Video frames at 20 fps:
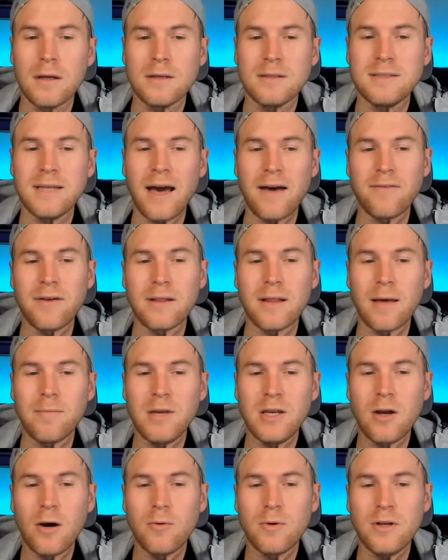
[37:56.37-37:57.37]
Devin, let me
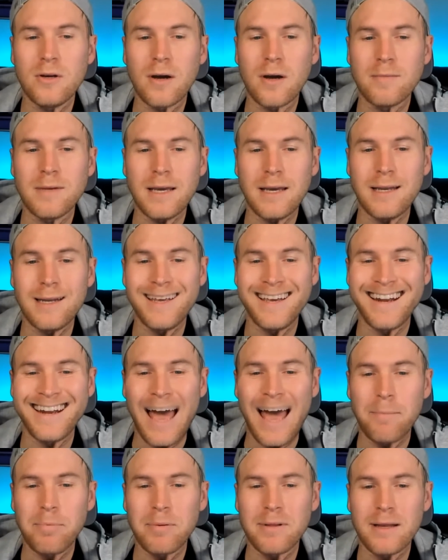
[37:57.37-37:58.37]
know when you come to
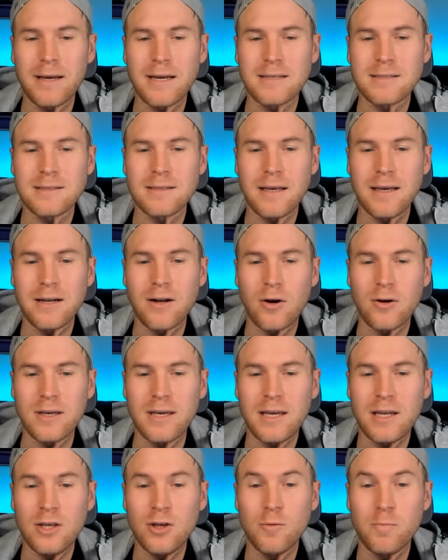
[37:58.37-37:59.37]
Indianapolis and I'll
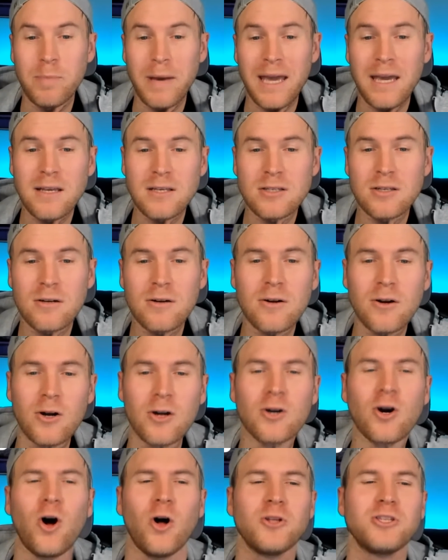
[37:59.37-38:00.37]
get you Pacer or
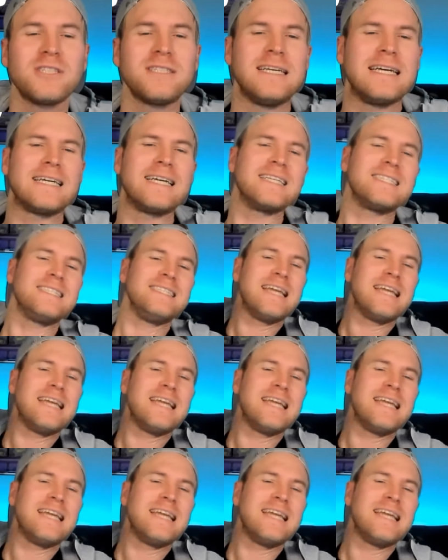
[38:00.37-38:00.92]
Colts tickets.